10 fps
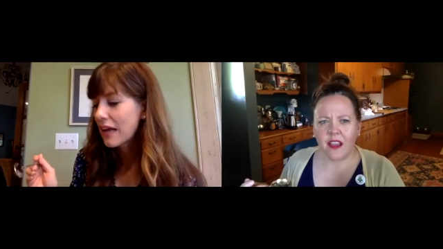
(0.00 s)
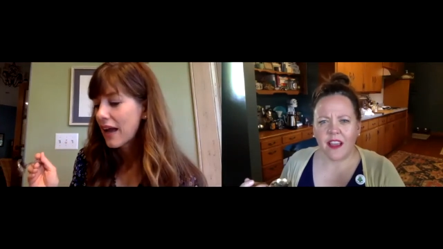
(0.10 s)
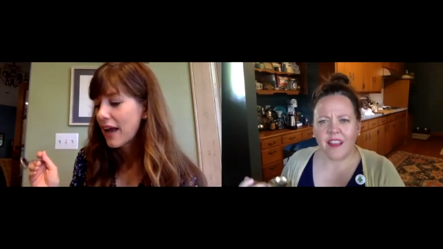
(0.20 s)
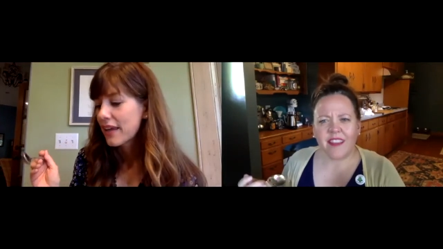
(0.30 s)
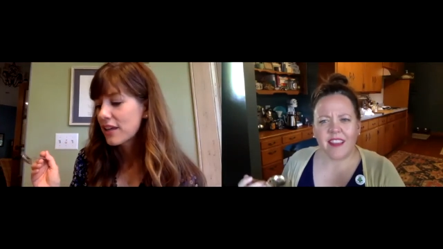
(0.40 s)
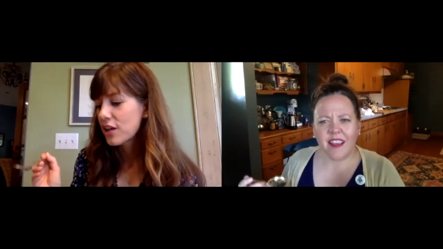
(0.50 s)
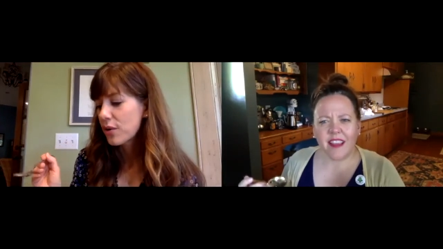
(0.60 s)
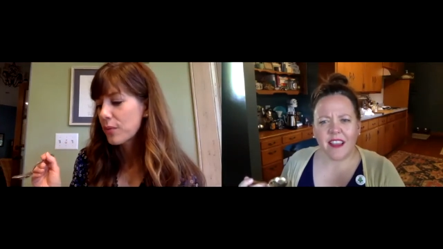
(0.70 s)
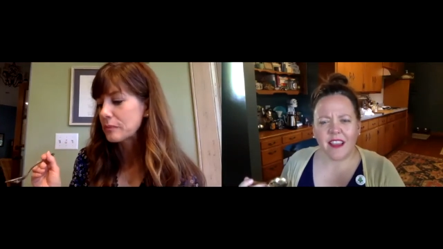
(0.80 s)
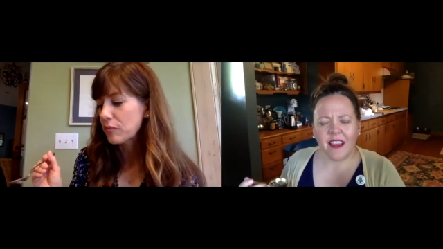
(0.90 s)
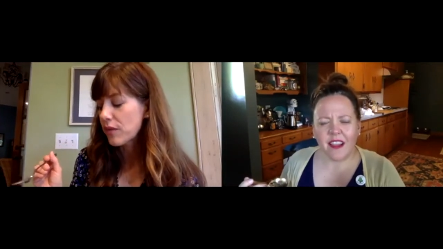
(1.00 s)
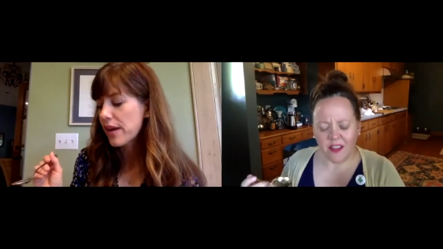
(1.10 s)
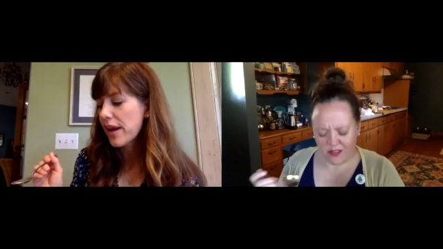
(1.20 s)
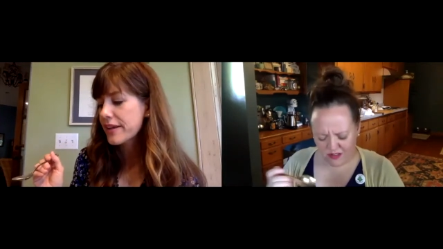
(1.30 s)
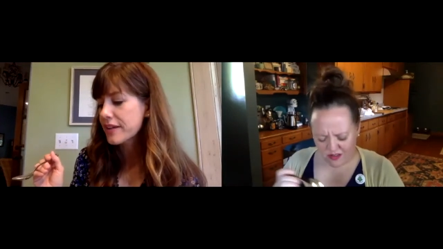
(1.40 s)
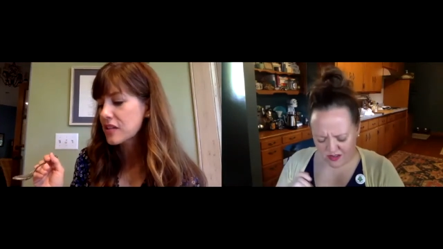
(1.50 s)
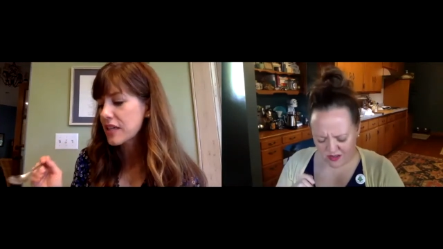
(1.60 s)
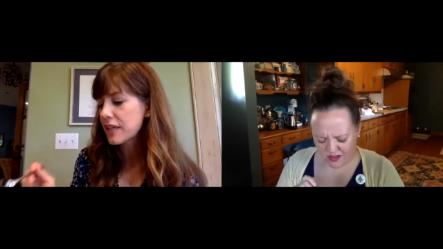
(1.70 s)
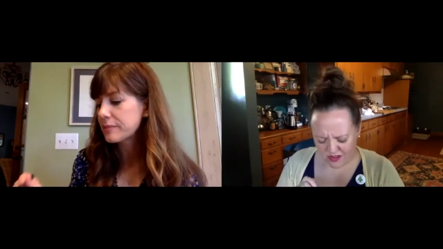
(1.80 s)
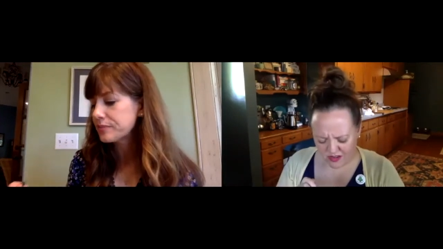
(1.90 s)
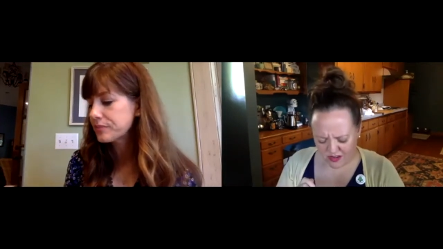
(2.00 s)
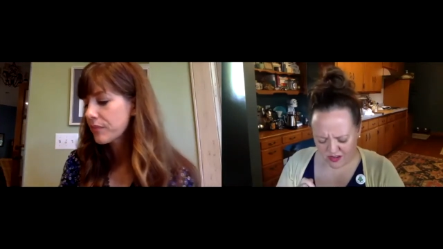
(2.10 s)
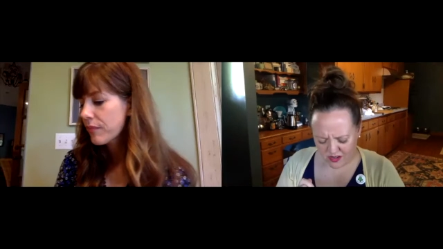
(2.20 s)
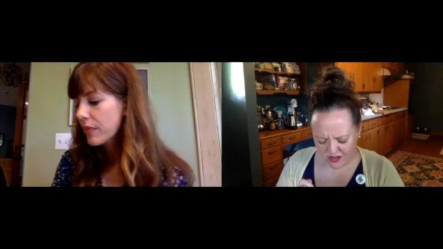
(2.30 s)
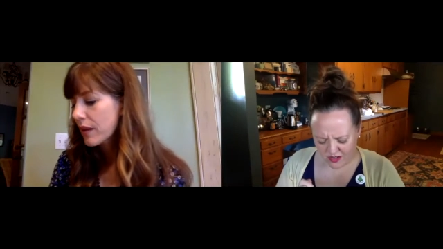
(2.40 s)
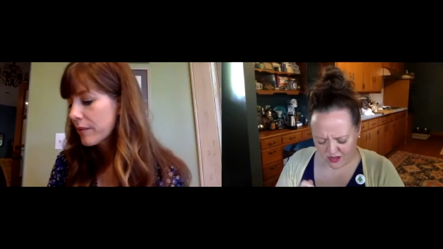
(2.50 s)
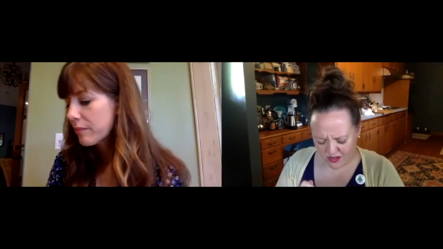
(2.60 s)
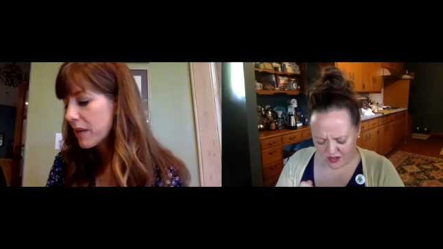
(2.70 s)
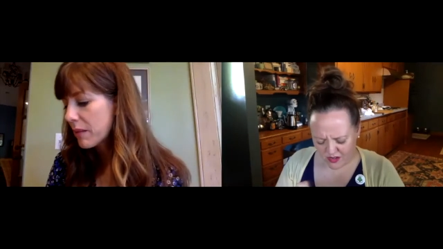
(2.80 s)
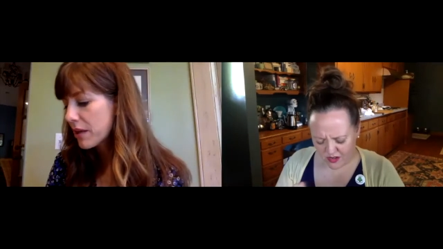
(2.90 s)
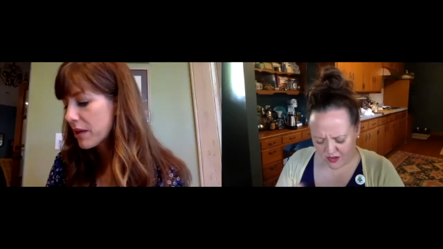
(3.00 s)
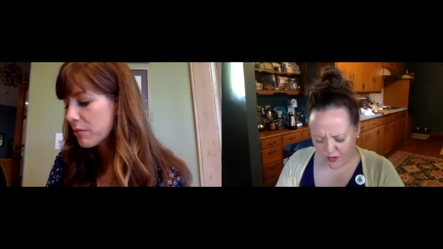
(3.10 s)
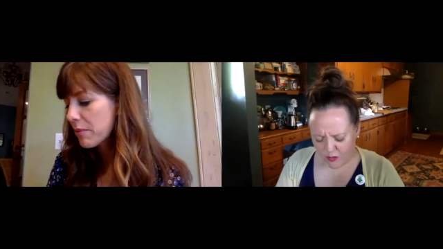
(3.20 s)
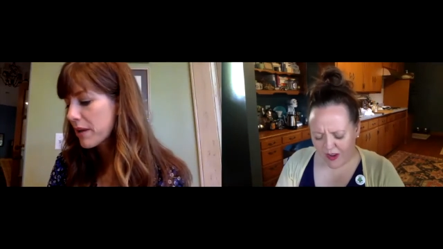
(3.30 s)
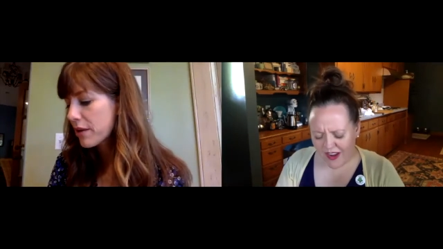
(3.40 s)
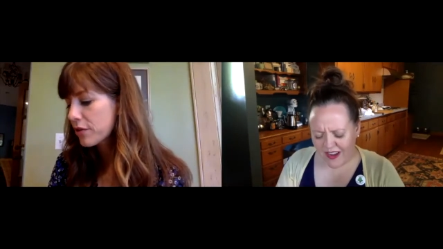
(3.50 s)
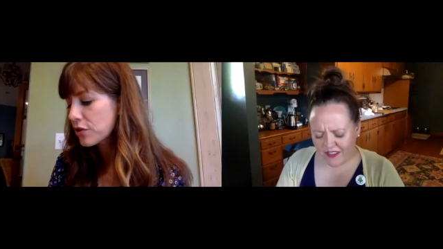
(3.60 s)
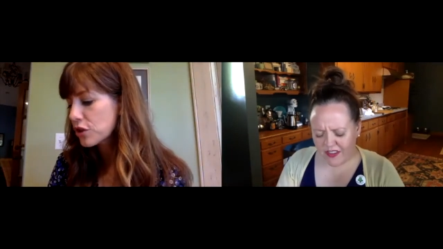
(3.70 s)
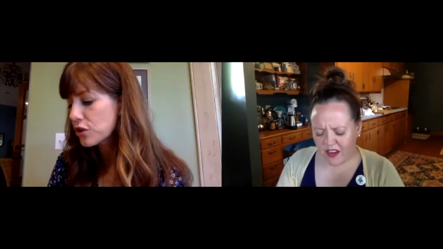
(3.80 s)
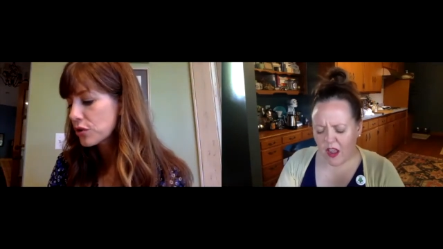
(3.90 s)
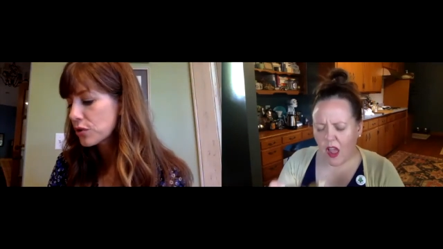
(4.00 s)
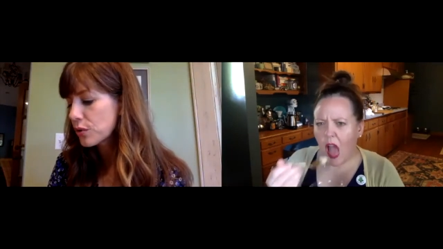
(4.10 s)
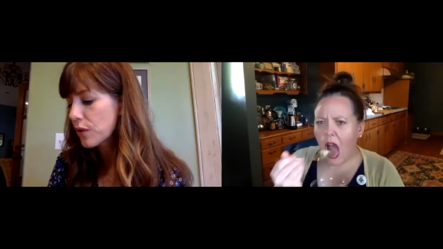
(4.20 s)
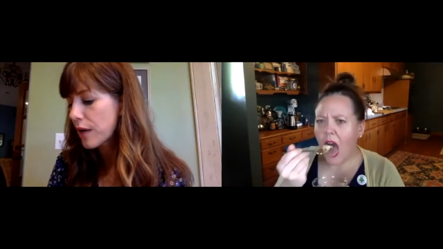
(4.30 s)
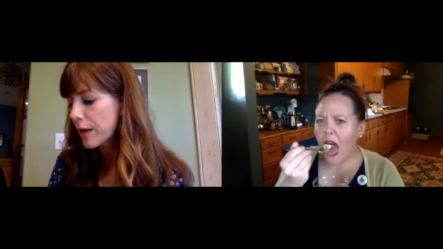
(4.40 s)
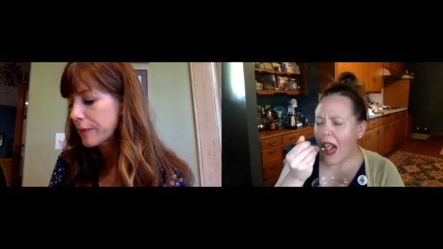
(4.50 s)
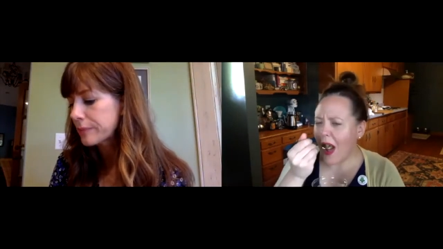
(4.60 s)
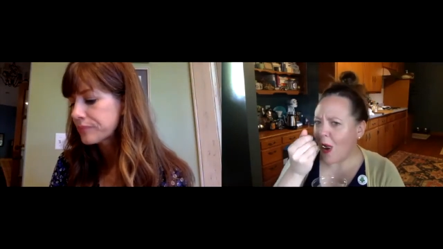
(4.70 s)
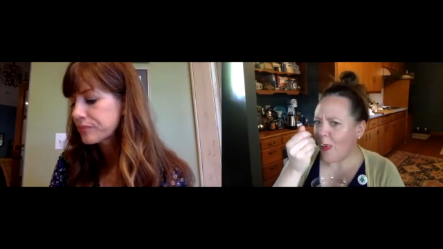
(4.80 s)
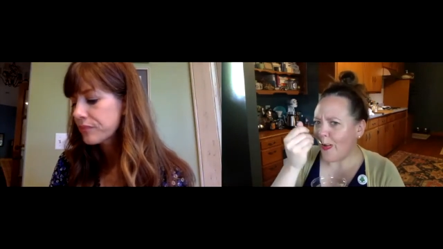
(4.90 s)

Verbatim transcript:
Speaker 1: It's you know yes, and Maybe it would be better to, um,